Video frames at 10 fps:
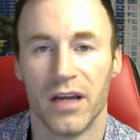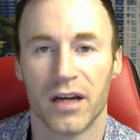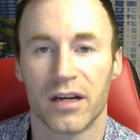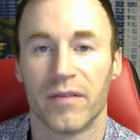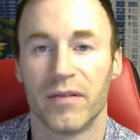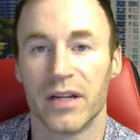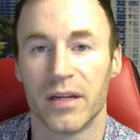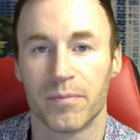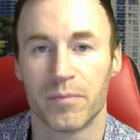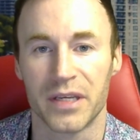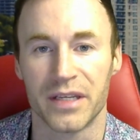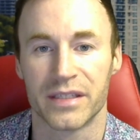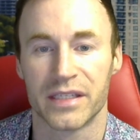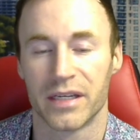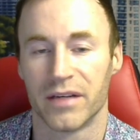governing
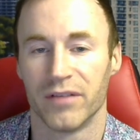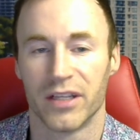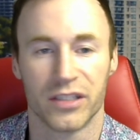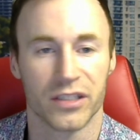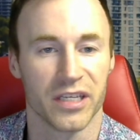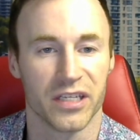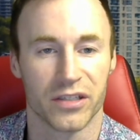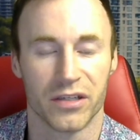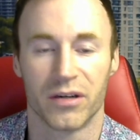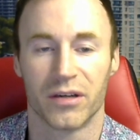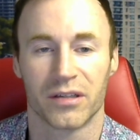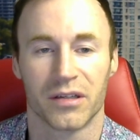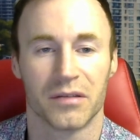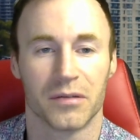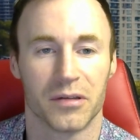piece of legislation, or
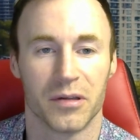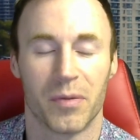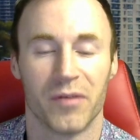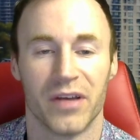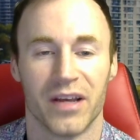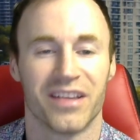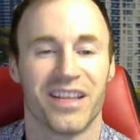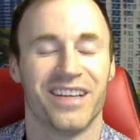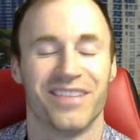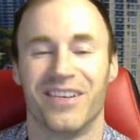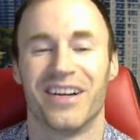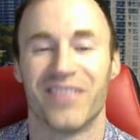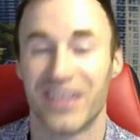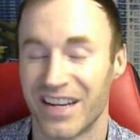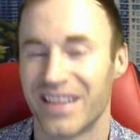the
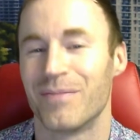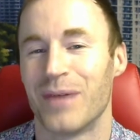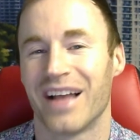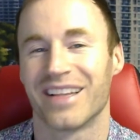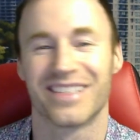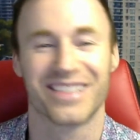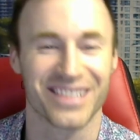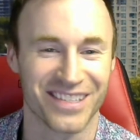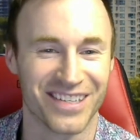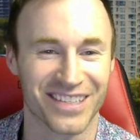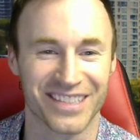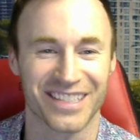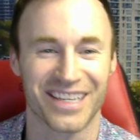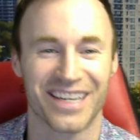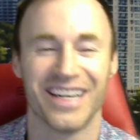whatever. The bylaws are stronger.
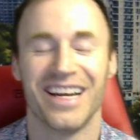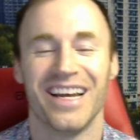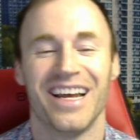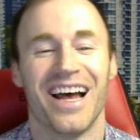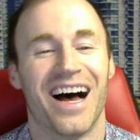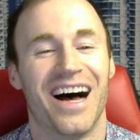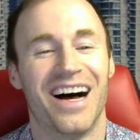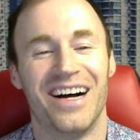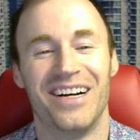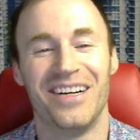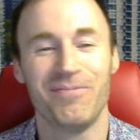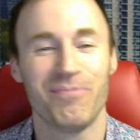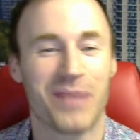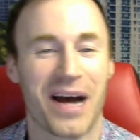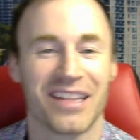Sorry.
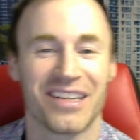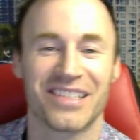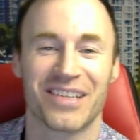Bylaws are